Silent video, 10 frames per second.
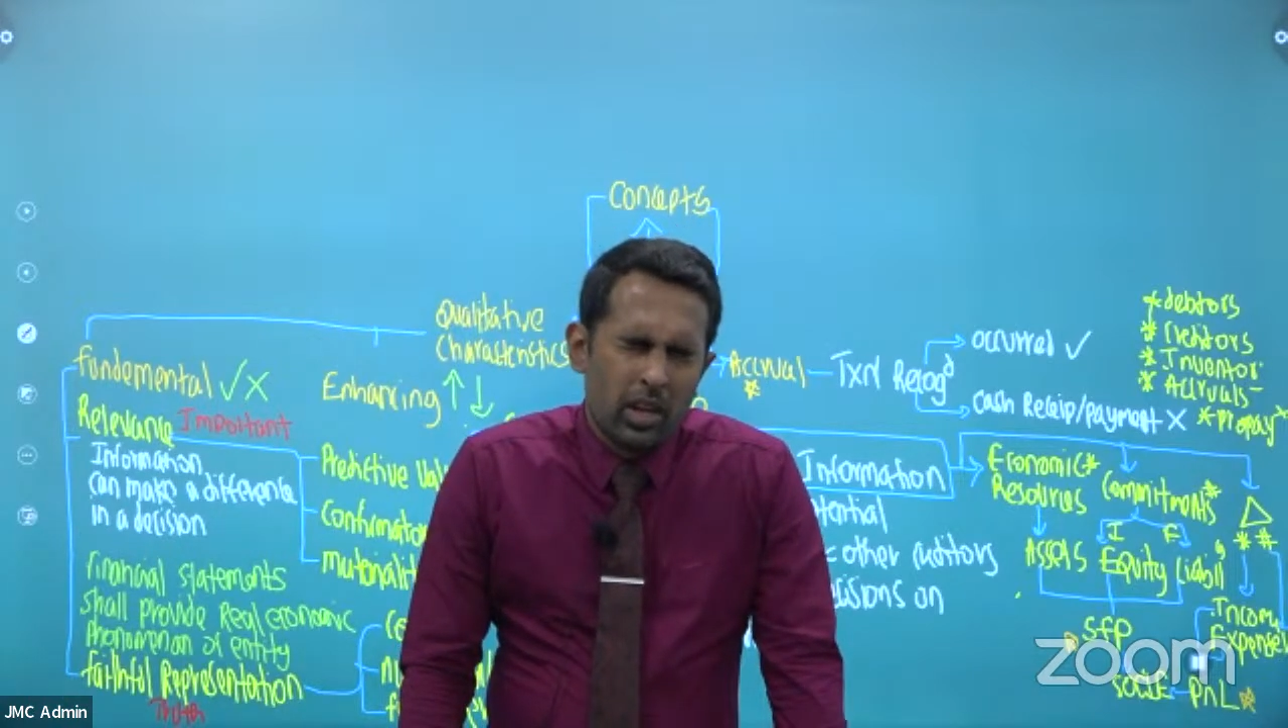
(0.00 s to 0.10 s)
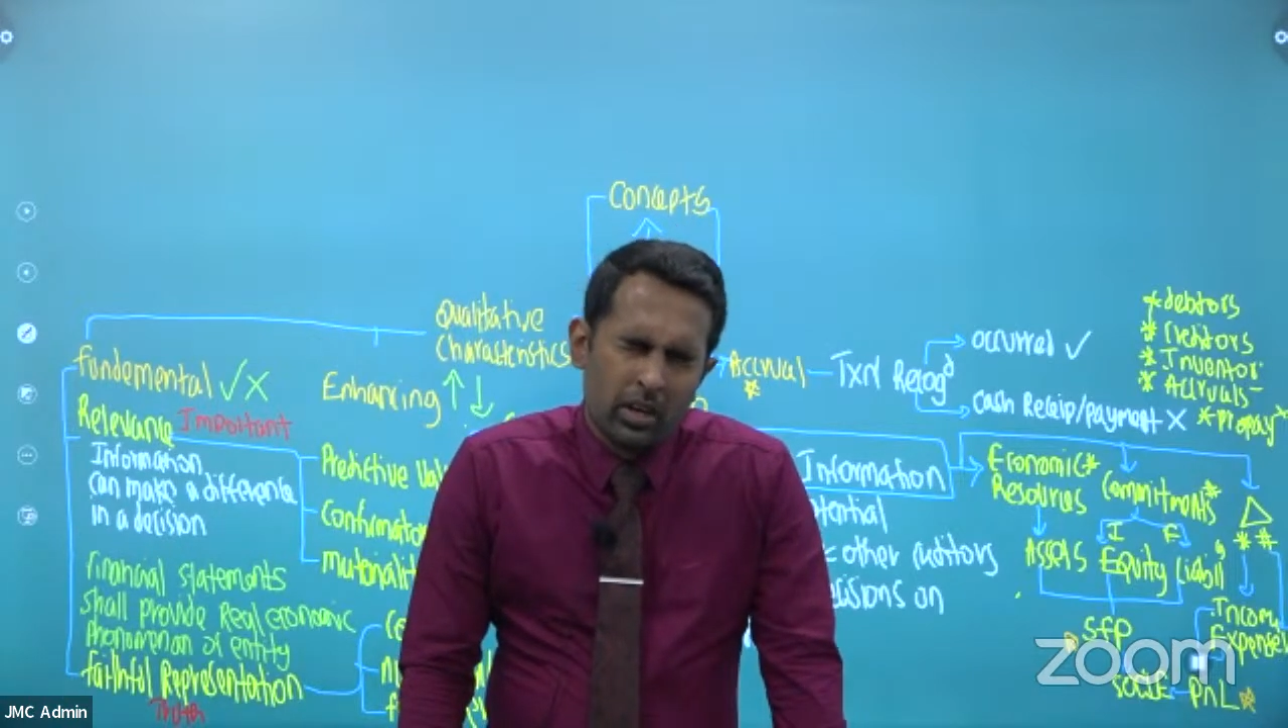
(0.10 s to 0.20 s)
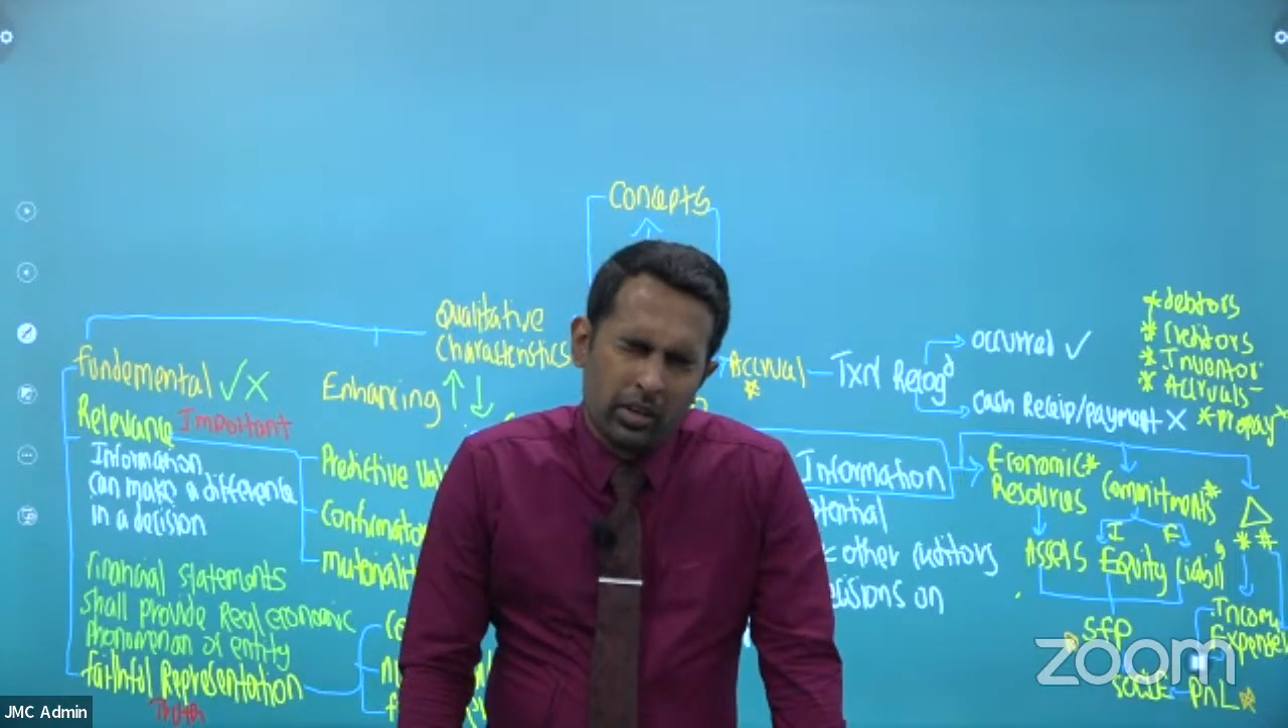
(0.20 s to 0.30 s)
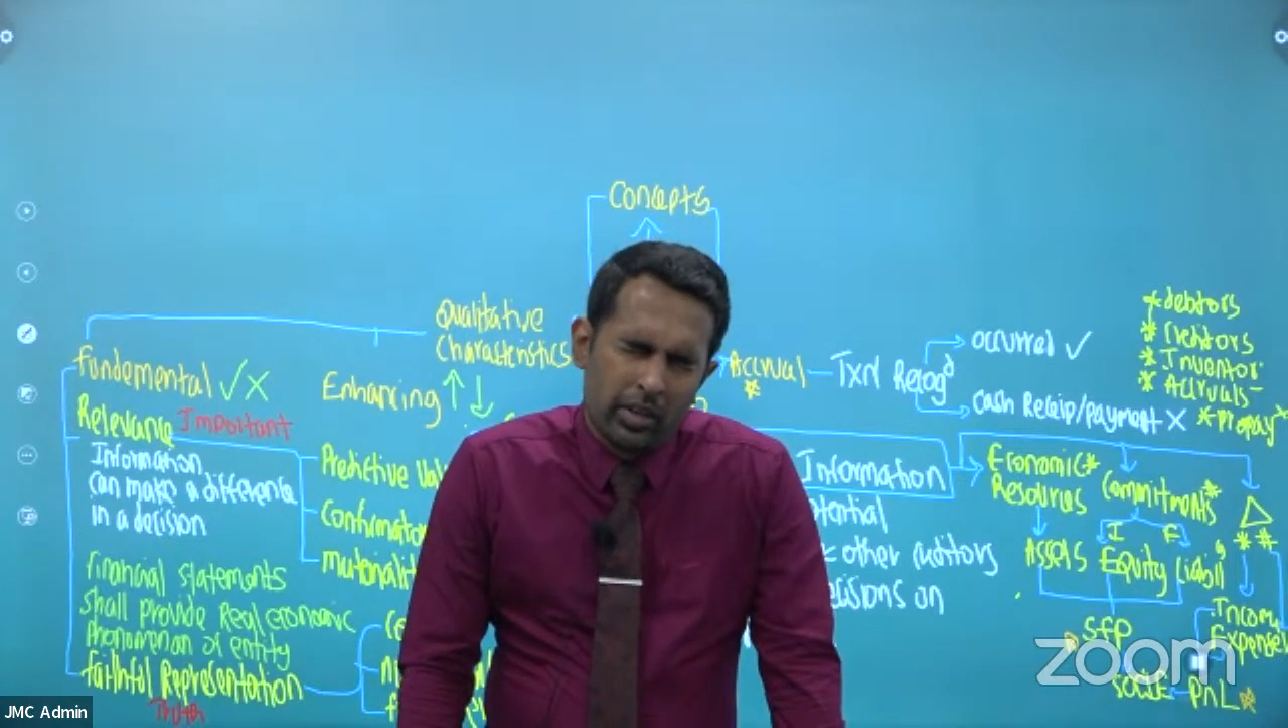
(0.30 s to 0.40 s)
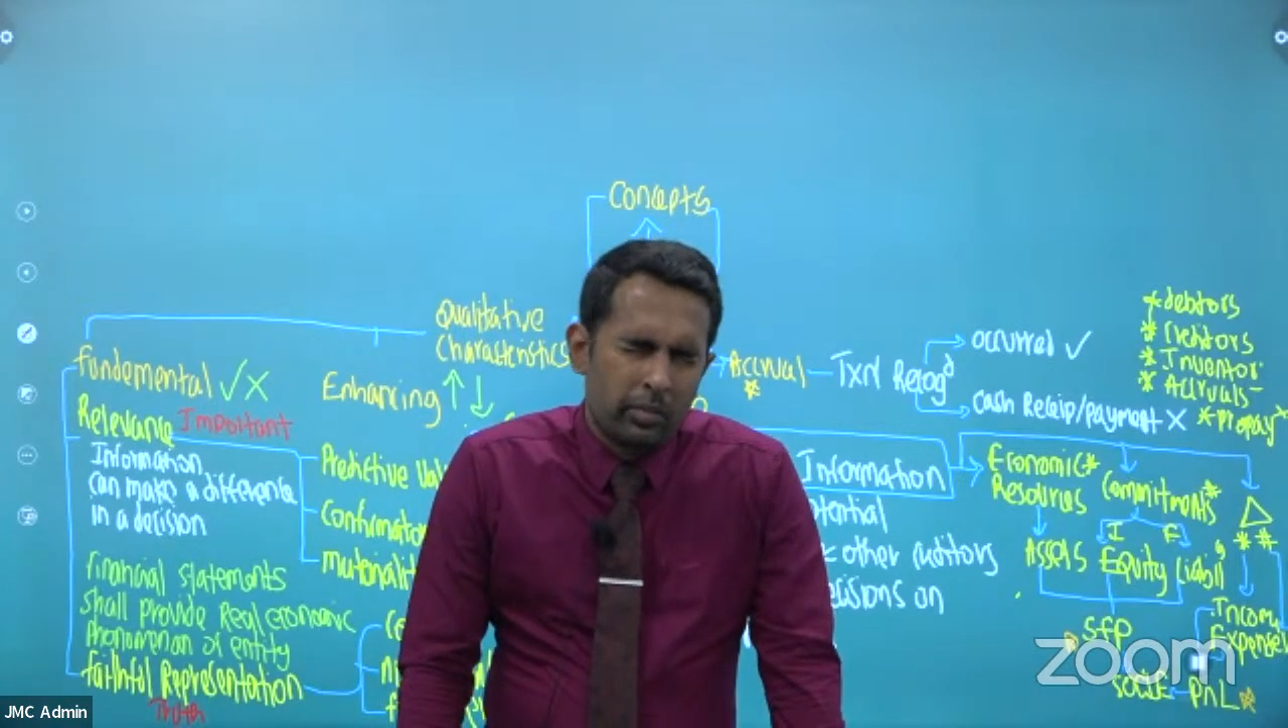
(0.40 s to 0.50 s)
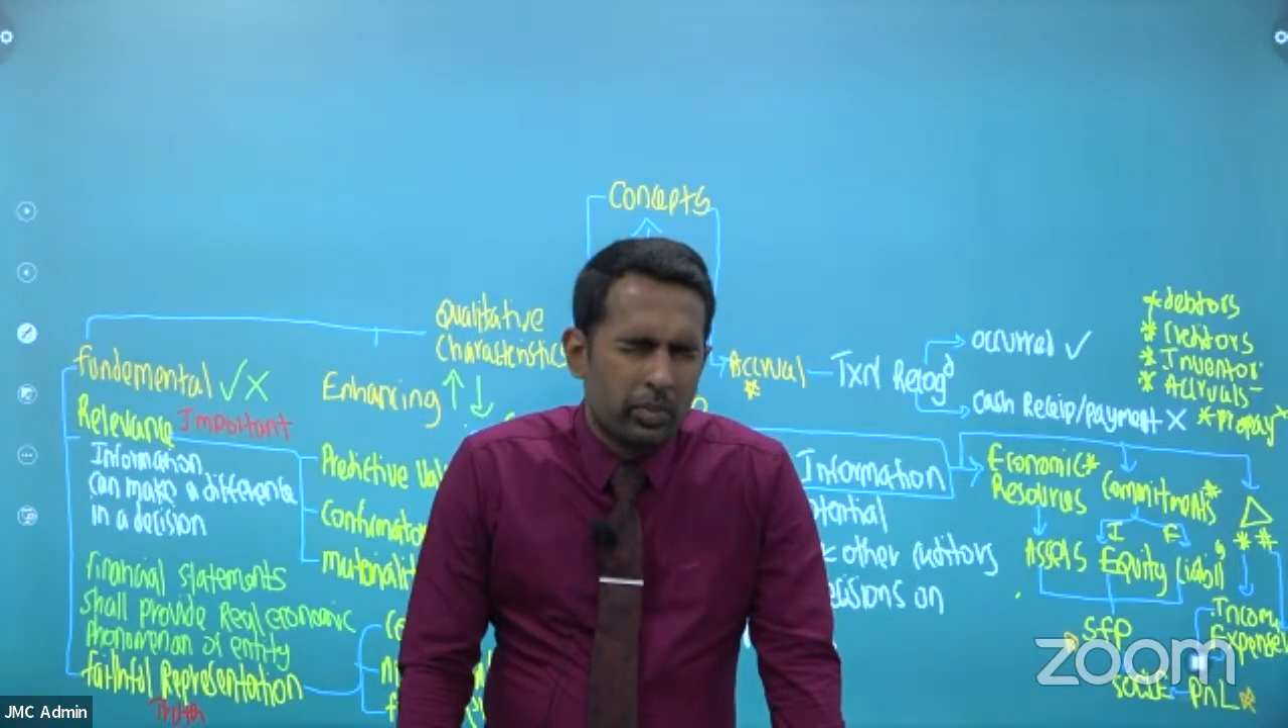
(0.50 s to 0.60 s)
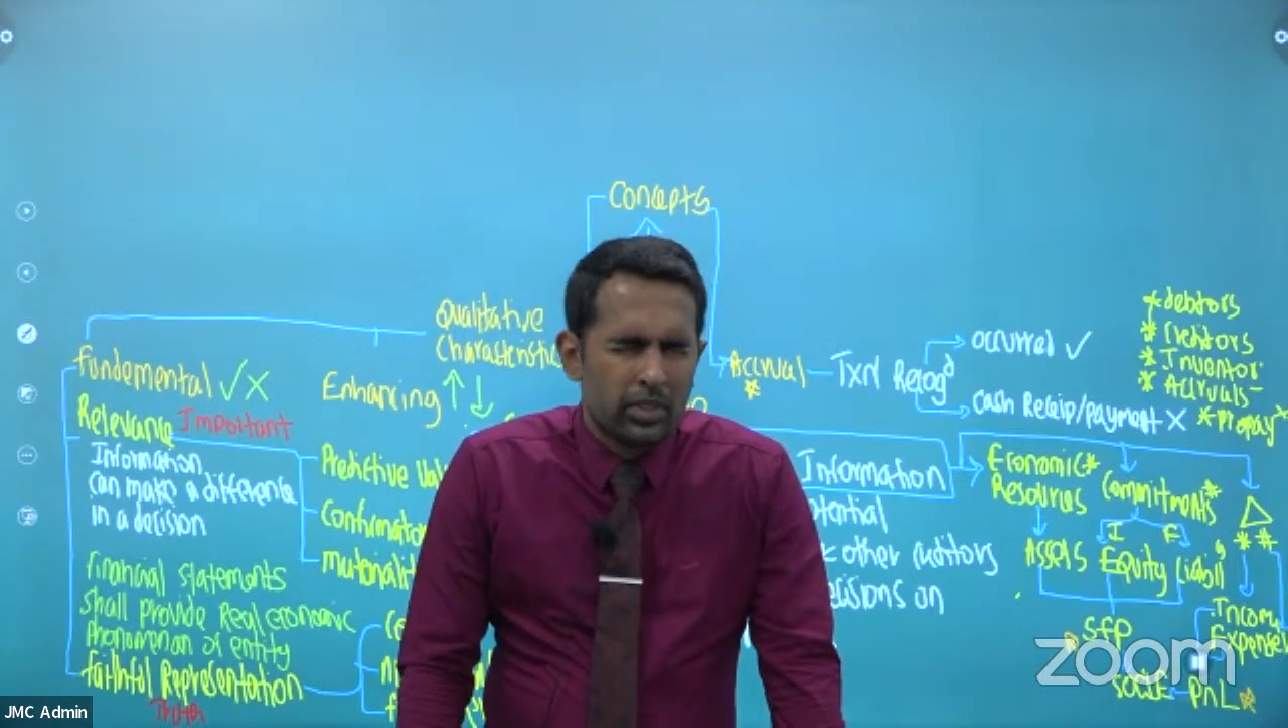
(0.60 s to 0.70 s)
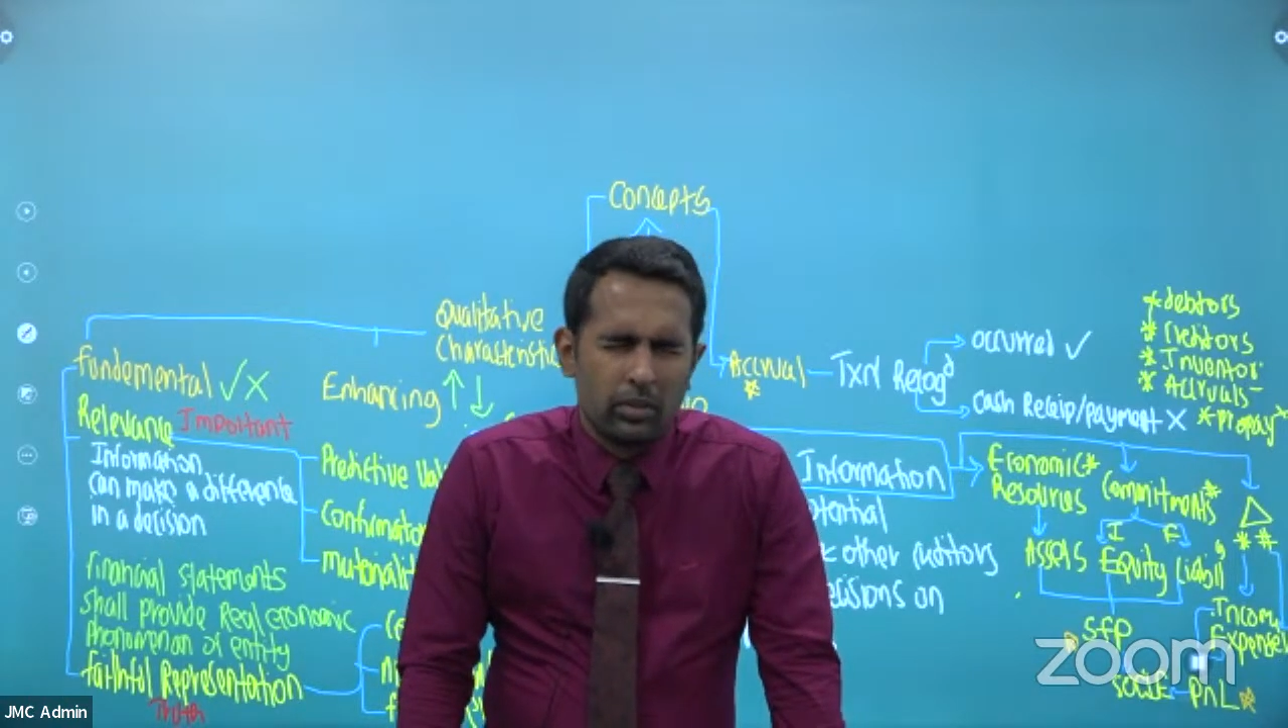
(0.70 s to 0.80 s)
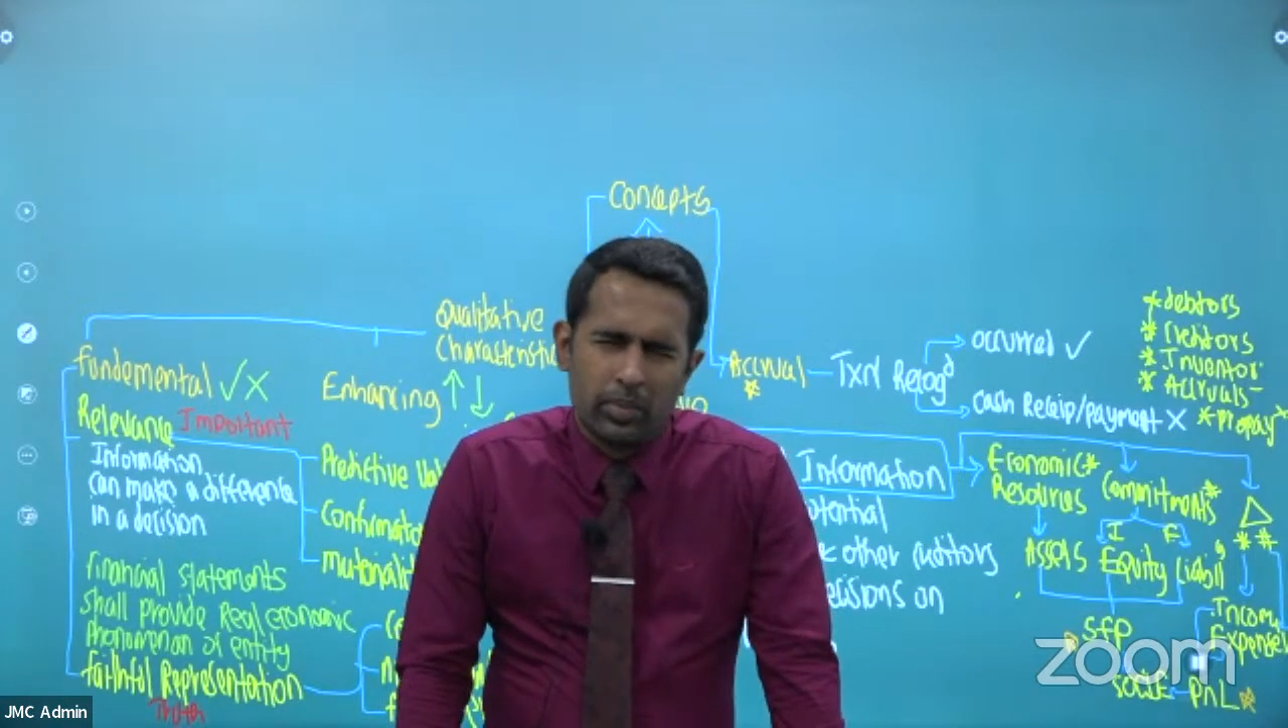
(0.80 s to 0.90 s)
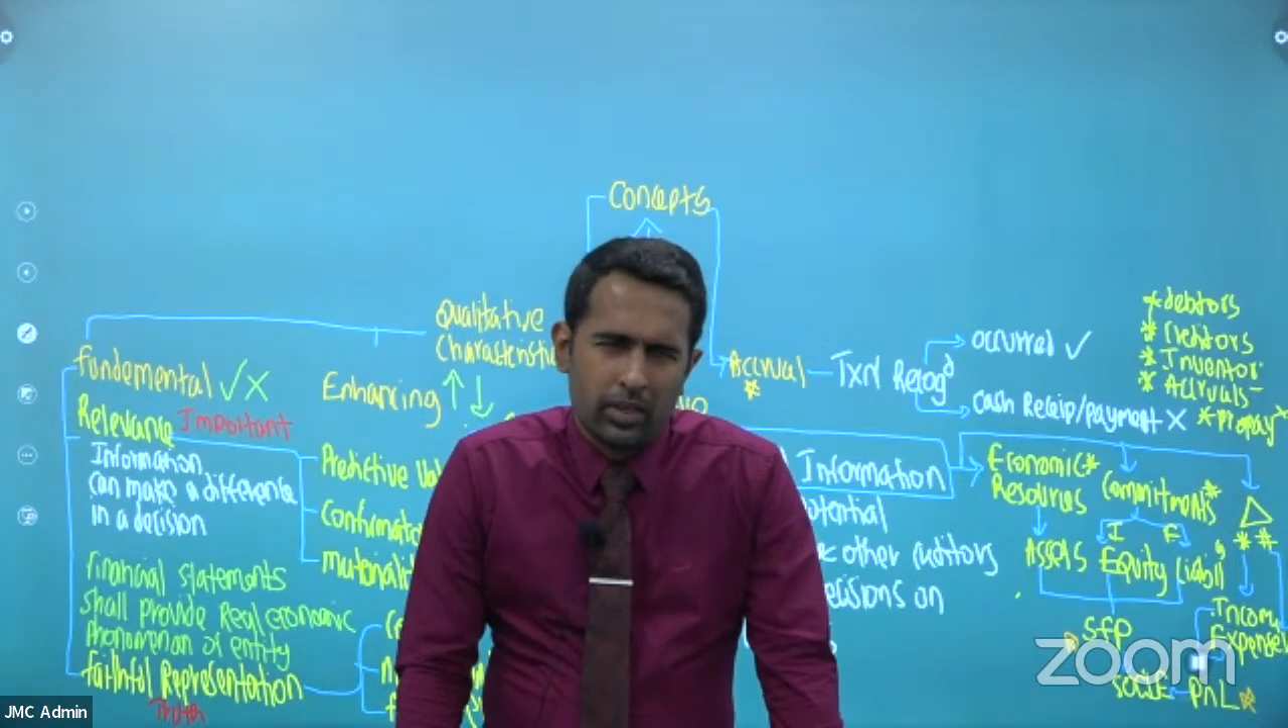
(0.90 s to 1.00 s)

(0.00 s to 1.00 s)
100%